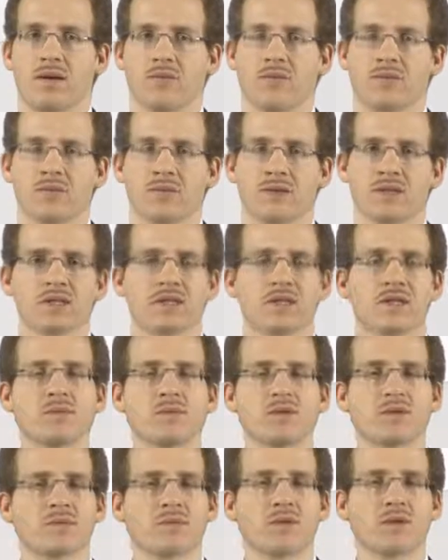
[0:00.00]
So this
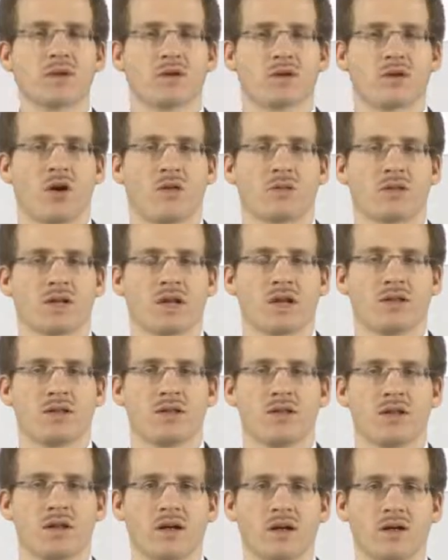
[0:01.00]
seems to be a common
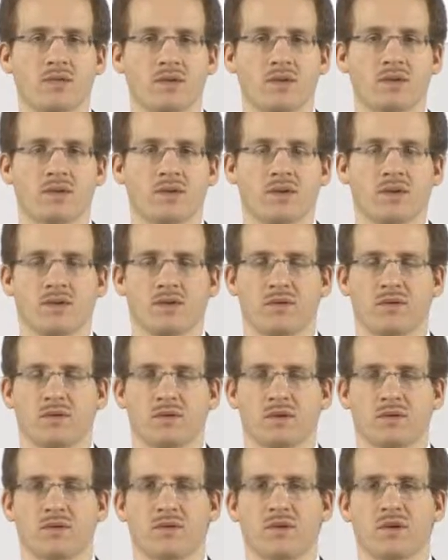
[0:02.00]
idea between all
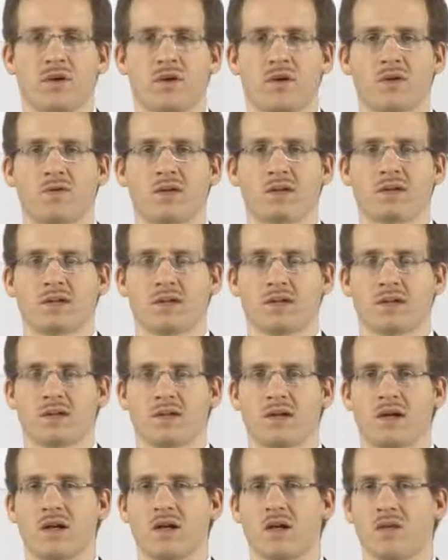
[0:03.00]
the different authors,
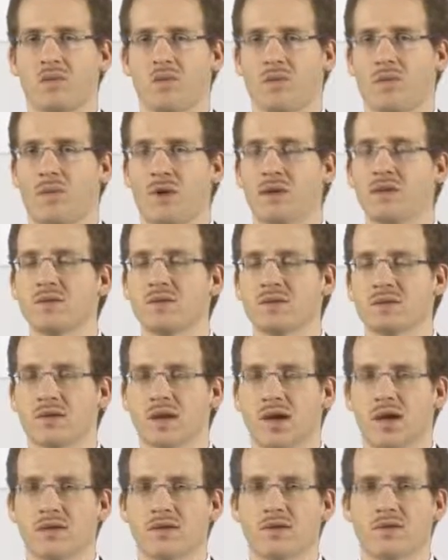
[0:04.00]
that when you
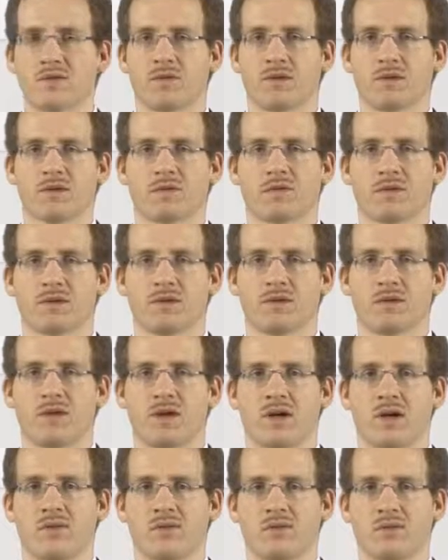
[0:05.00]
start, the first thing you
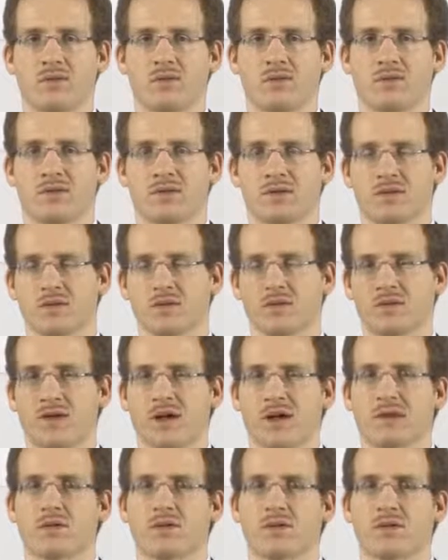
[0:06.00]
have to do is to
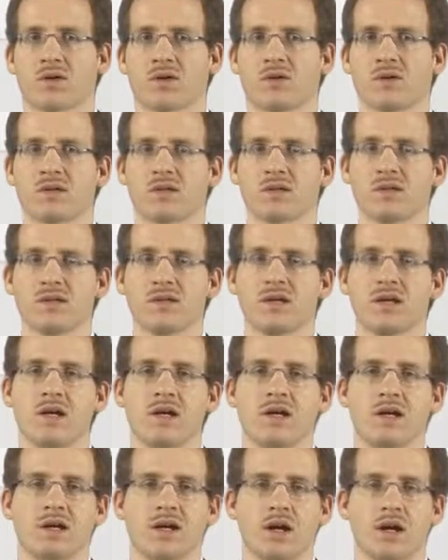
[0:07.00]
find concurrency,
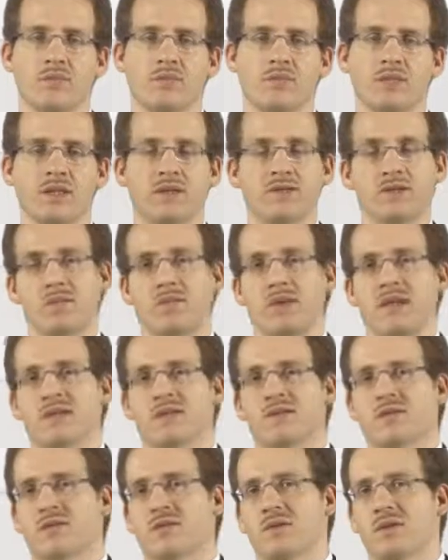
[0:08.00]
either
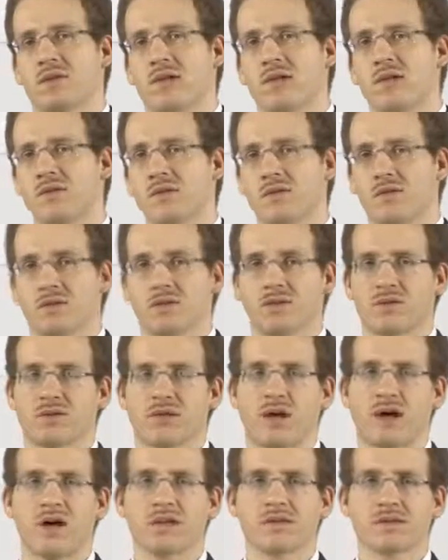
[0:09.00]
based on data or on
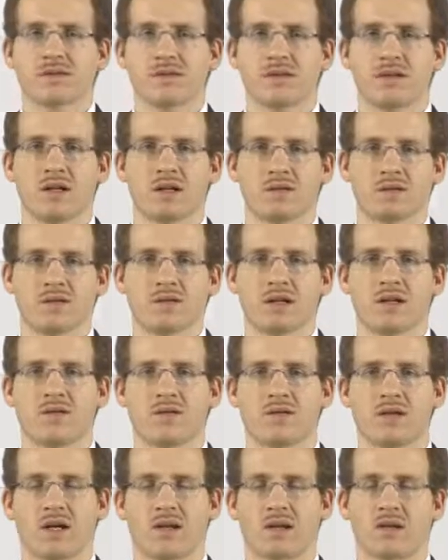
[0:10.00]
tasks, so that
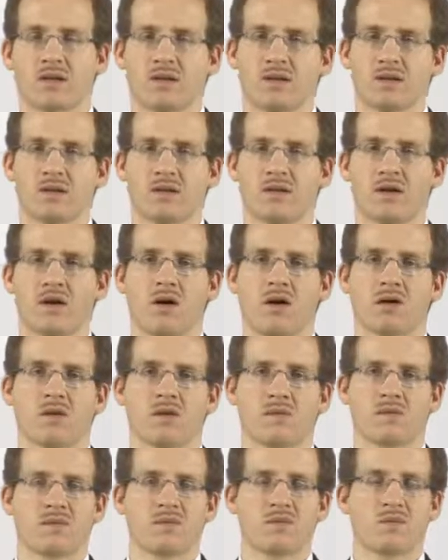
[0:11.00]
you get a lot
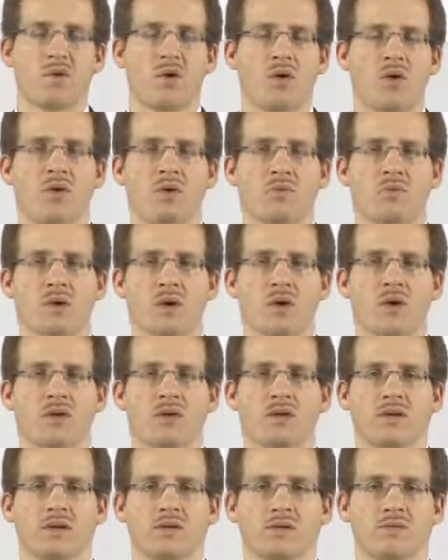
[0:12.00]
of small
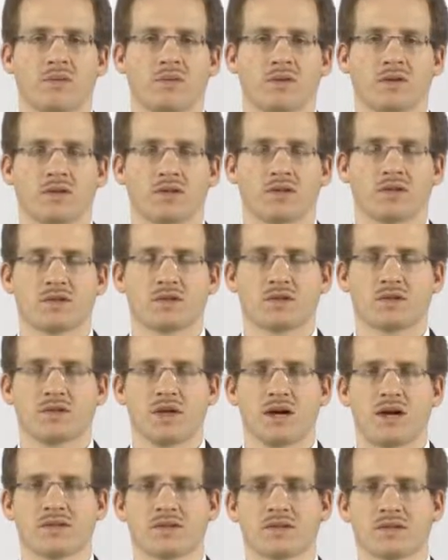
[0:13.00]
parallel potential
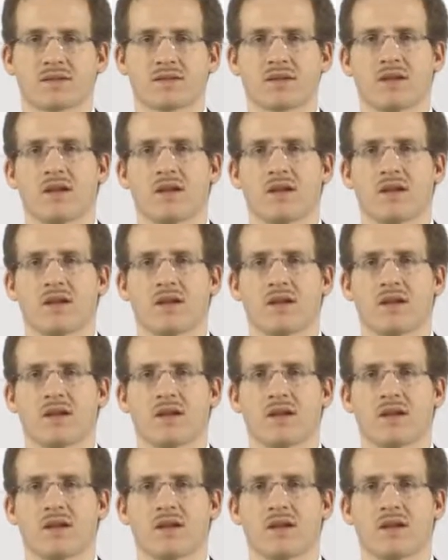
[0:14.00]
tasks